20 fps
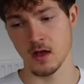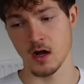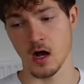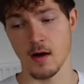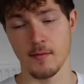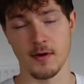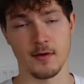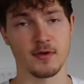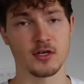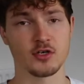I'm
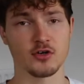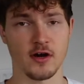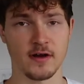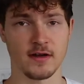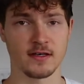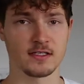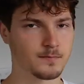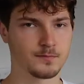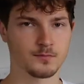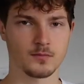going to be
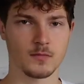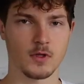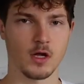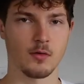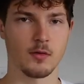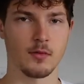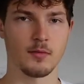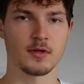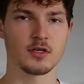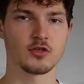
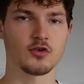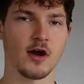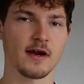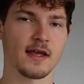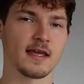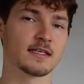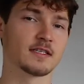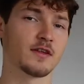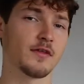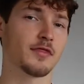
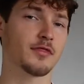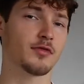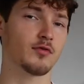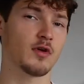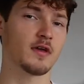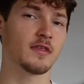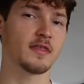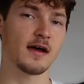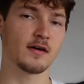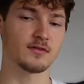tracking to
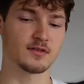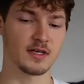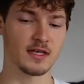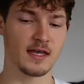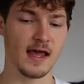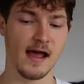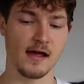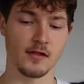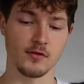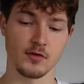3,000
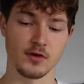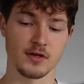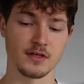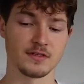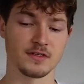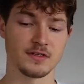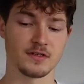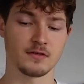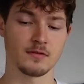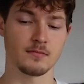
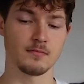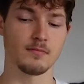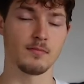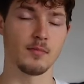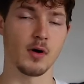calories,